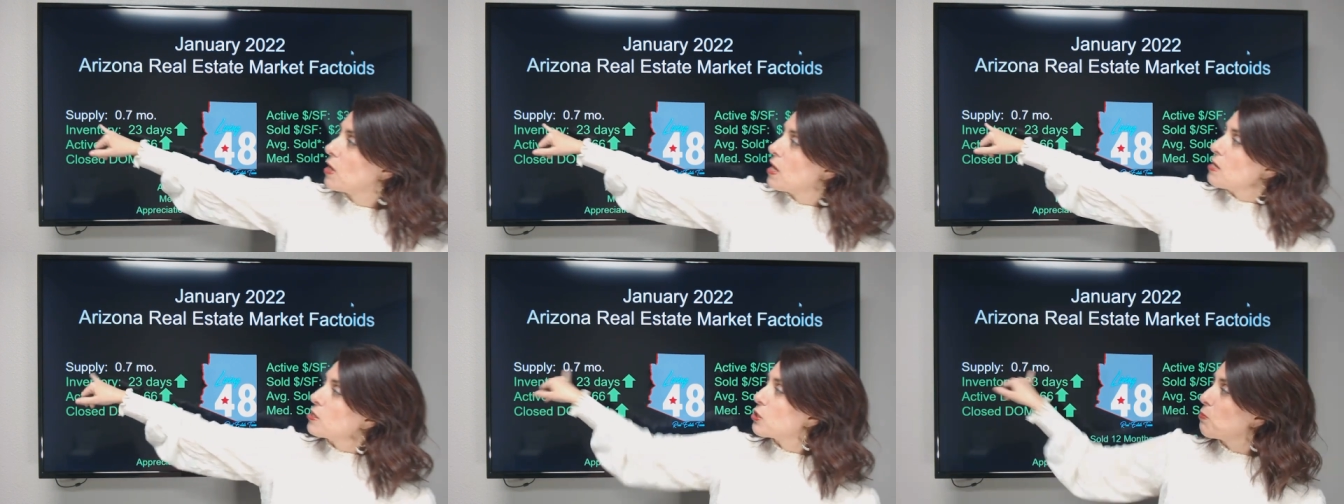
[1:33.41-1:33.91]

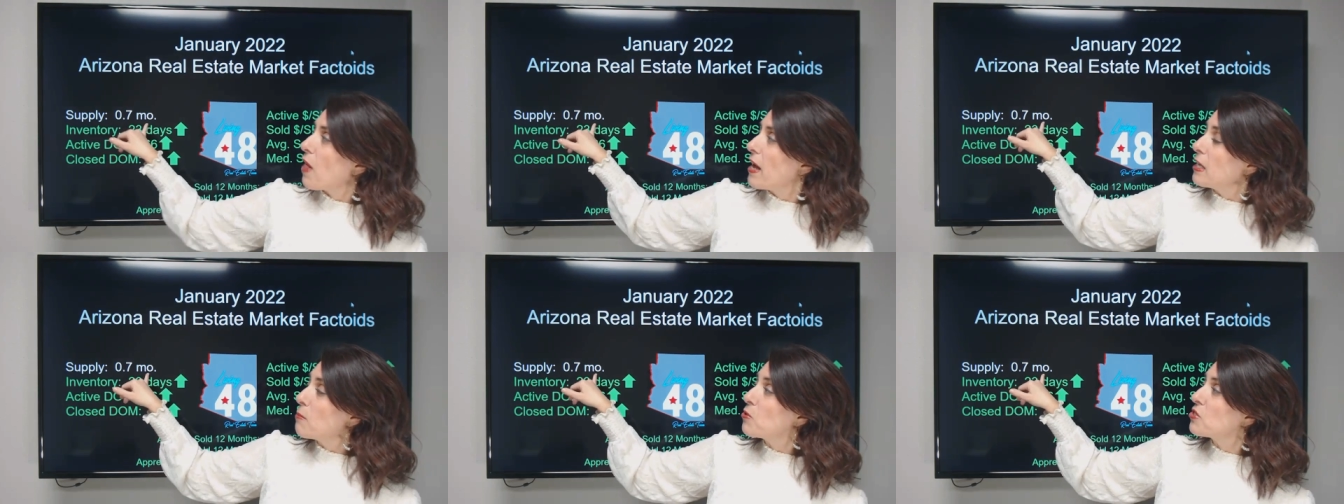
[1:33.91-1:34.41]
So
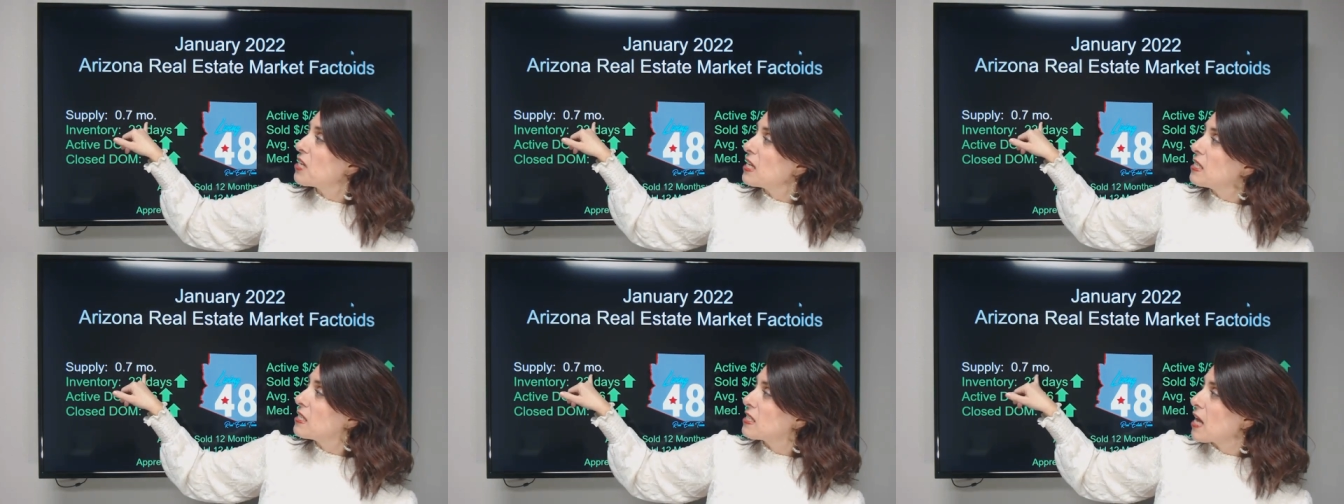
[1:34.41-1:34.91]
supply
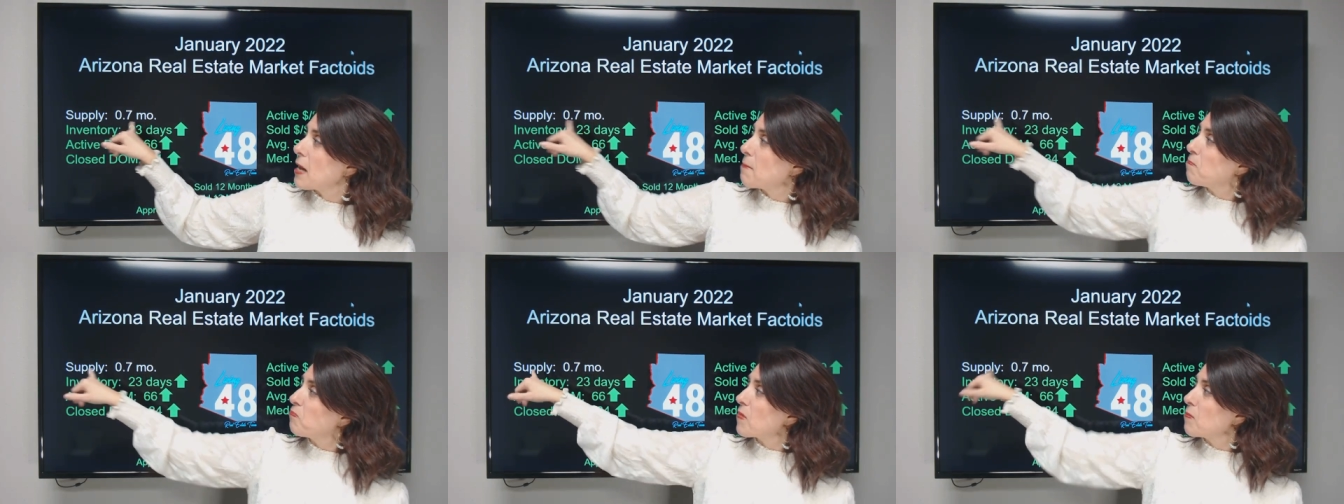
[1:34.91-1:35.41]
number stayed the
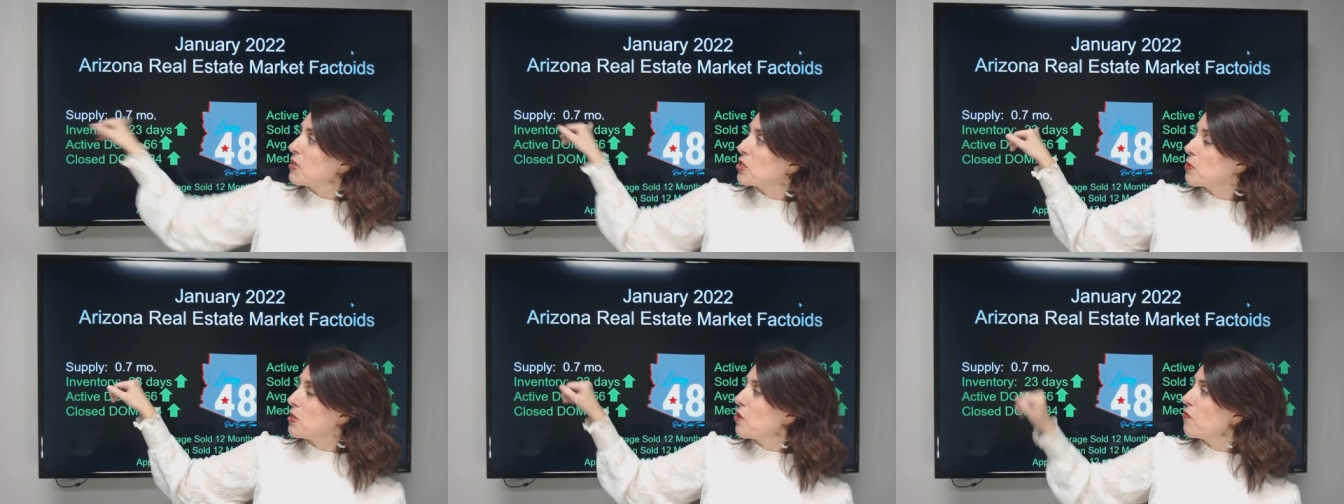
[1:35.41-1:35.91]
same
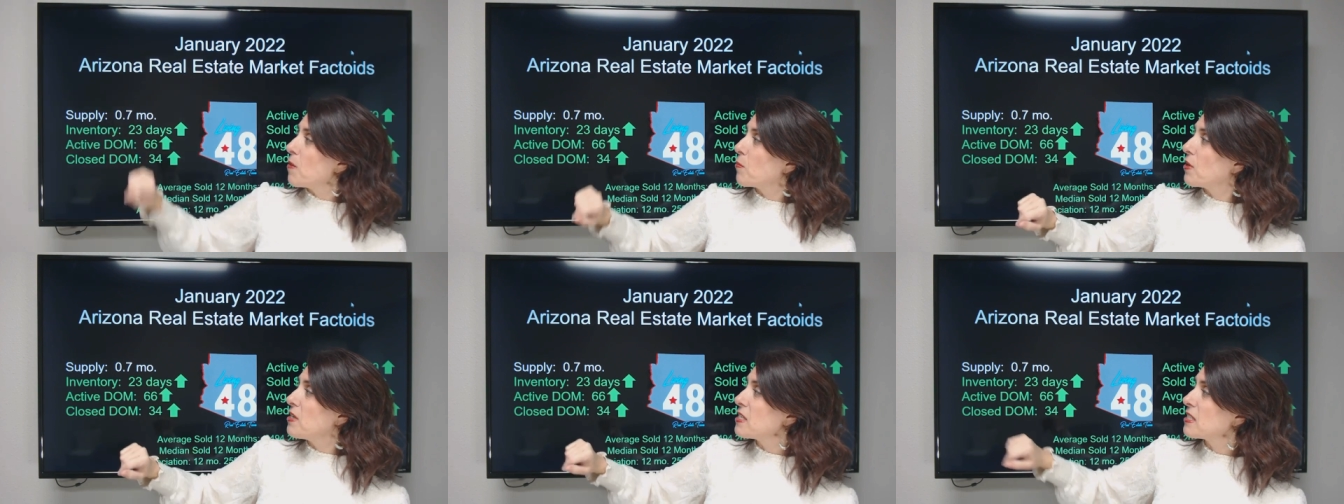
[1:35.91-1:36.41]
between
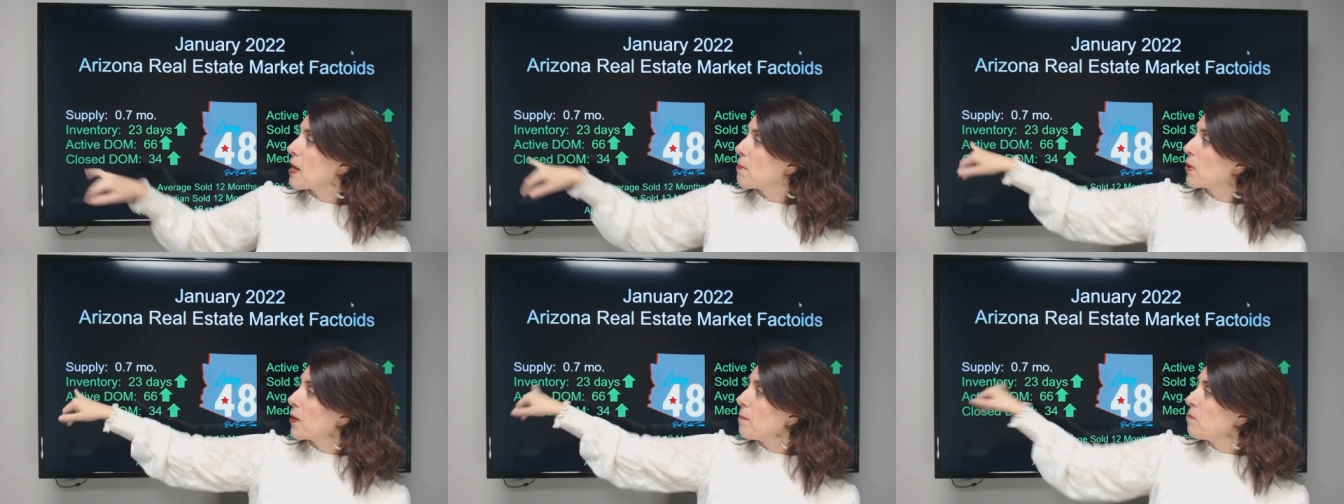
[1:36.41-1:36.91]
November and
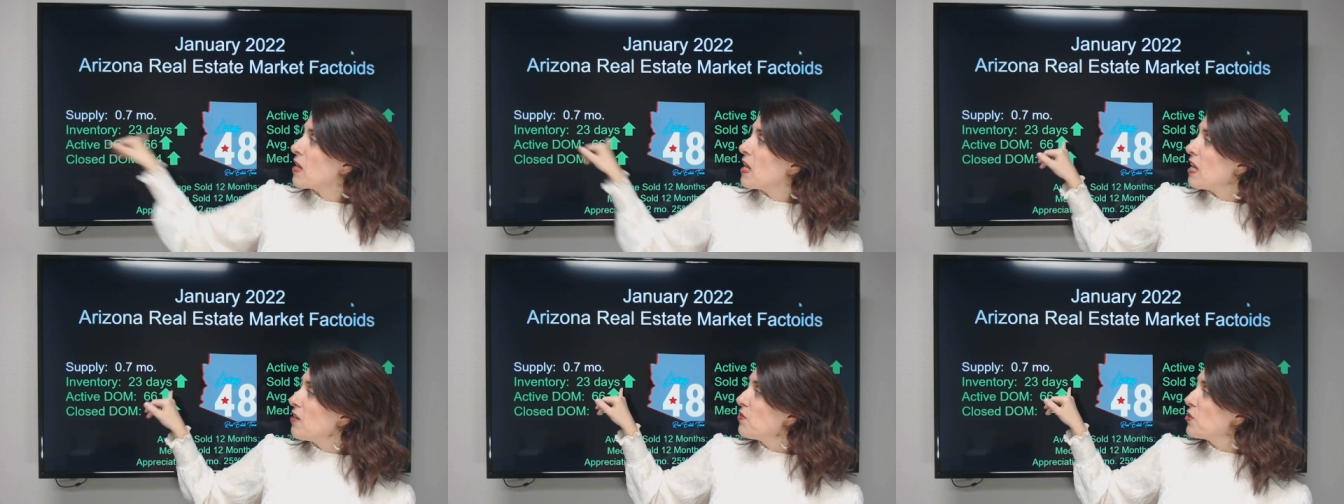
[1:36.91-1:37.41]

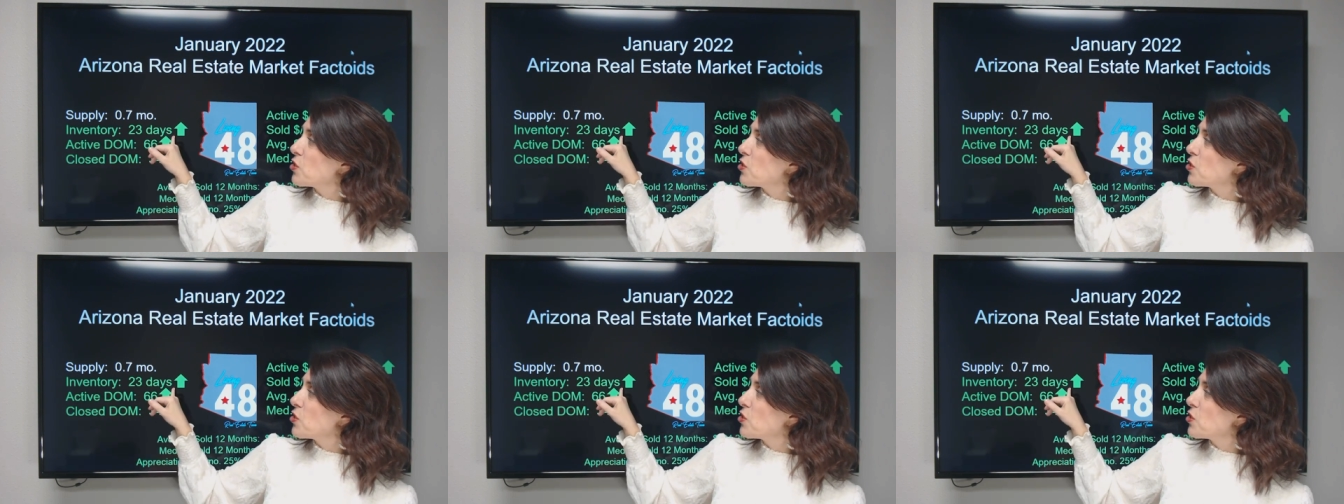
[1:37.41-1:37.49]
December.